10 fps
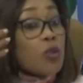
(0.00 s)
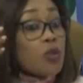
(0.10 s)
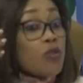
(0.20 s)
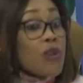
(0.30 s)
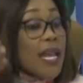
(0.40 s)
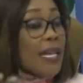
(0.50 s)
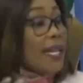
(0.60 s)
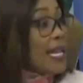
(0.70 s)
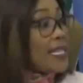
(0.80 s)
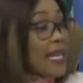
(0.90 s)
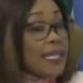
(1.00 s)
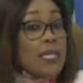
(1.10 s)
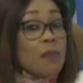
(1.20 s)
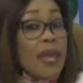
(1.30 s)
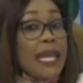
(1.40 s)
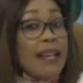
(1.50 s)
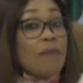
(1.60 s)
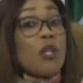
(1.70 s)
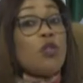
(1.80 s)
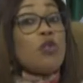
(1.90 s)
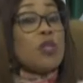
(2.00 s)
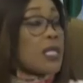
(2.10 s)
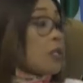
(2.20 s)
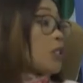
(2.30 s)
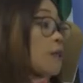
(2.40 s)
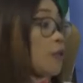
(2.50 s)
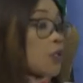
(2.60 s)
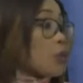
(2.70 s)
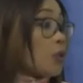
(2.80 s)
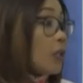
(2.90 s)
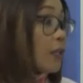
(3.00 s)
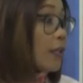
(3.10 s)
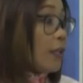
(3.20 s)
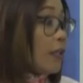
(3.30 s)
realize that these men have been using us for so long.